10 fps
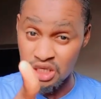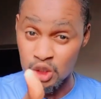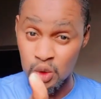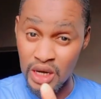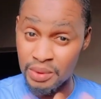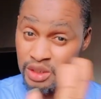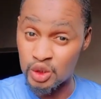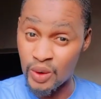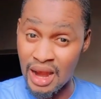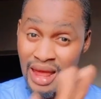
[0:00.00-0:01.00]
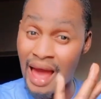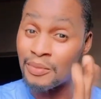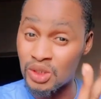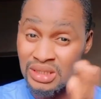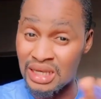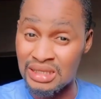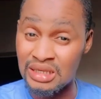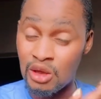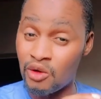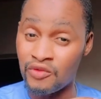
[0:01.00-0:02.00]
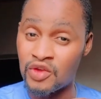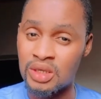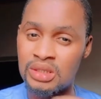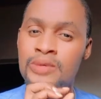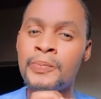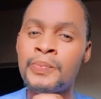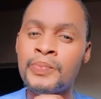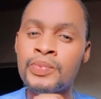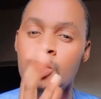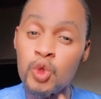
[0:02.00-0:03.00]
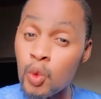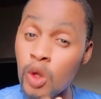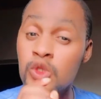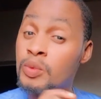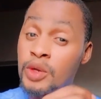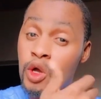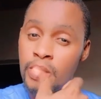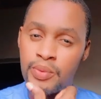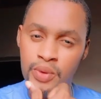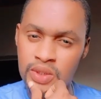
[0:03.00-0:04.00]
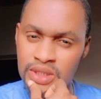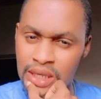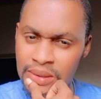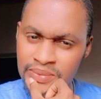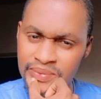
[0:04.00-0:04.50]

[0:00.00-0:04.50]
it to anybody directly. I'm just stating the obvious. You want to become a producer.